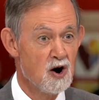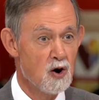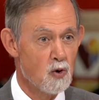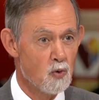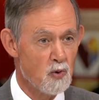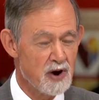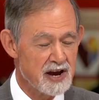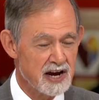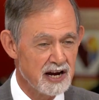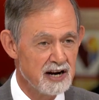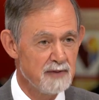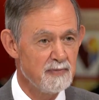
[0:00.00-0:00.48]

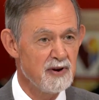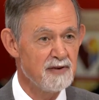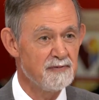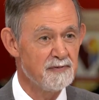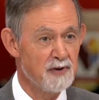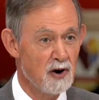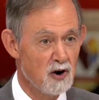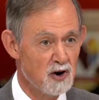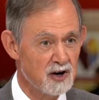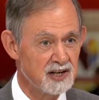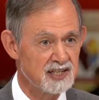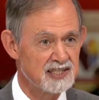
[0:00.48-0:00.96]
we're going to be
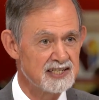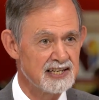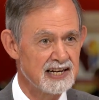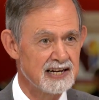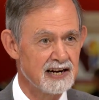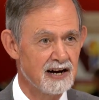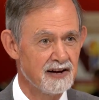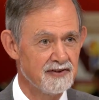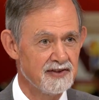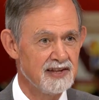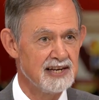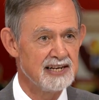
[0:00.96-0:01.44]

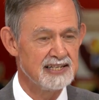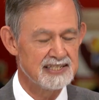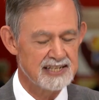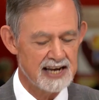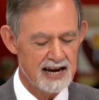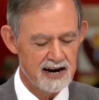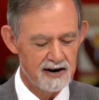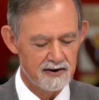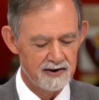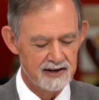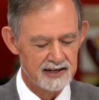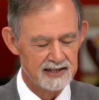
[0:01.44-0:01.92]
focusing on these
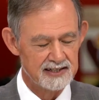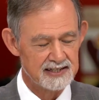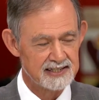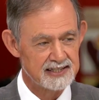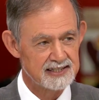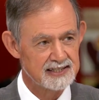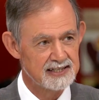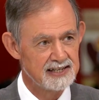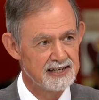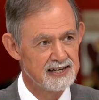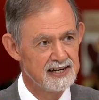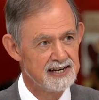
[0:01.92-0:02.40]

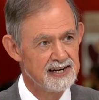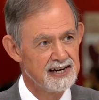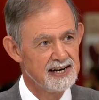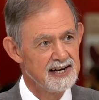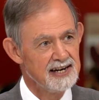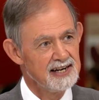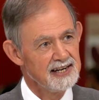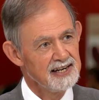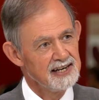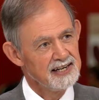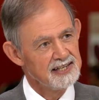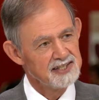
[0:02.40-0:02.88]
areas.
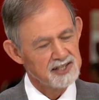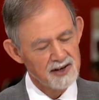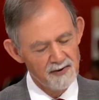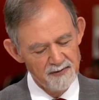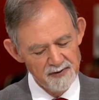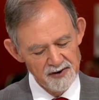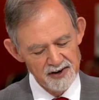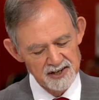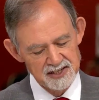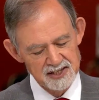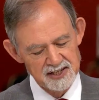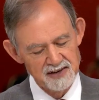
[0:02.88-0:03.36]
So
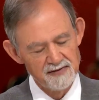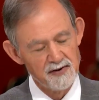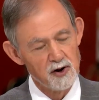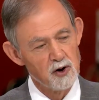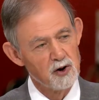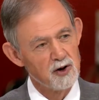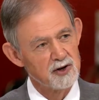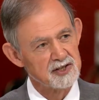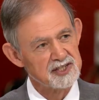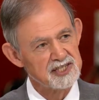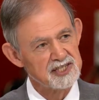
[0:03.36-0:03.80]
first of all,